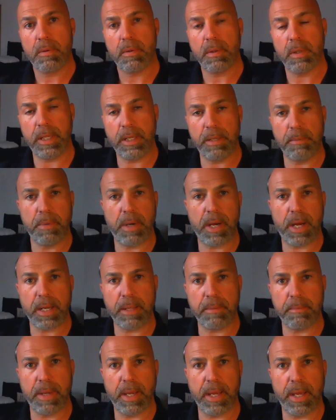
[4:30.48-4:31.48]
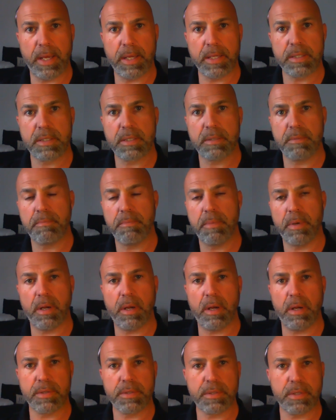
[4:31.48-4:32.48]
lean body mass, but
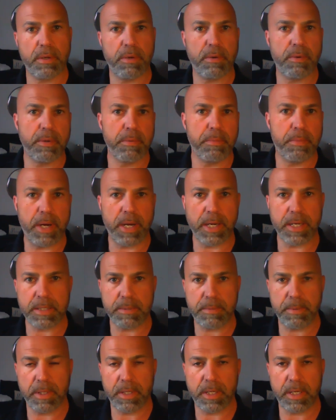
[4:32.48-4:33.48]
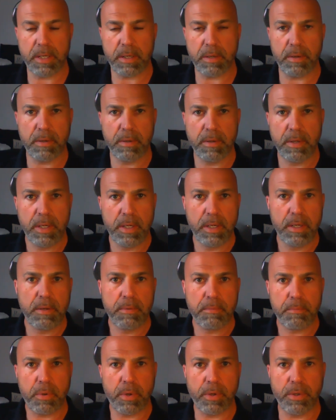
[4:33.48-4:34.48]
also the body's ability to
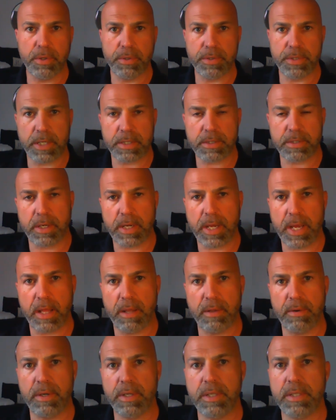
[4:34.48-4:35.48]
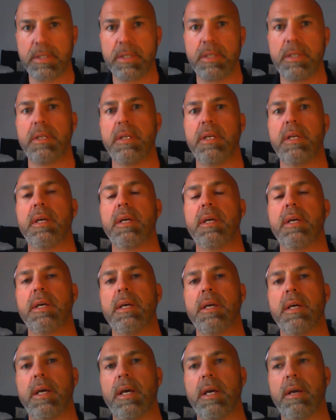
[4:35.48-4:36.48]
burn those extra calories.
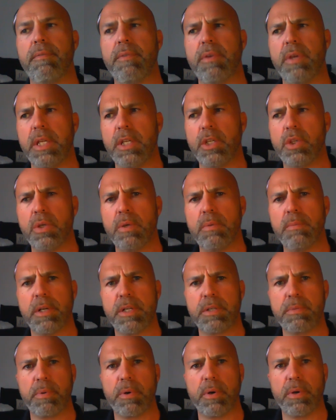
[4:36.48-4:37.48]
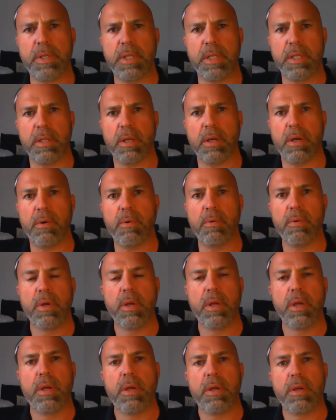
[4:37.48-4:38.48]
If you eat too much protein, though,
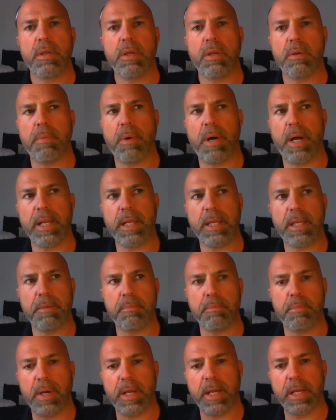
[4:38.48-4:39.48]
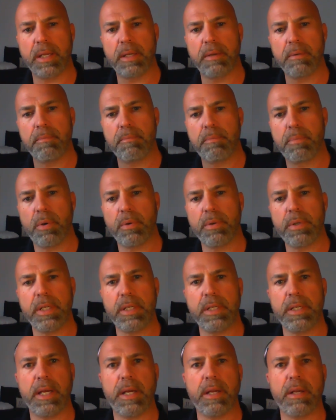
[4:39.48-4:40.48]
your body can break
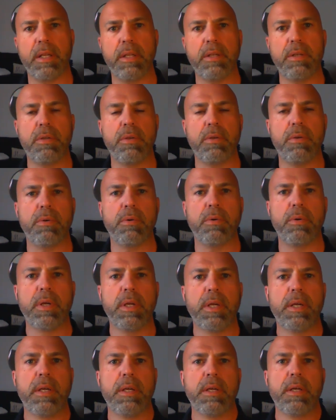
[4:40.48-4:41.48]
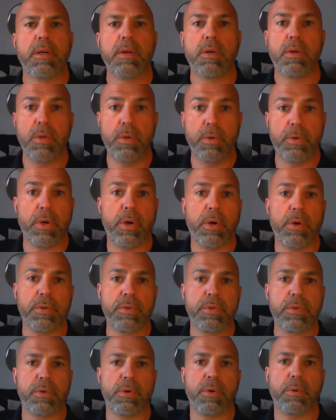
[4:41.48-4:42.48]
protein down into
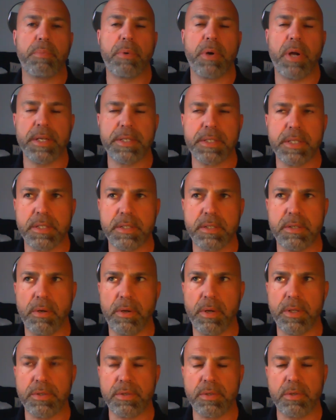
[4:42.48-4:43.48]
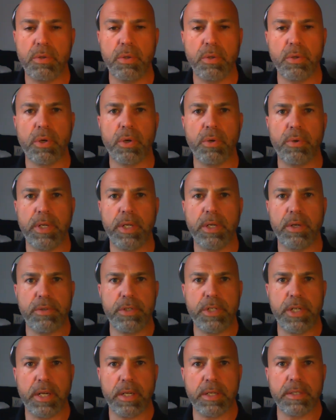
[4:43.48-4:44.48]
glucose through a process known as
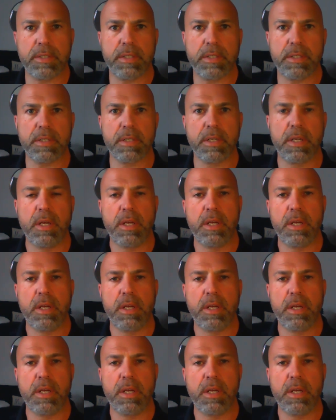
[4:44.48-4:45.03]
gluconeogenesis.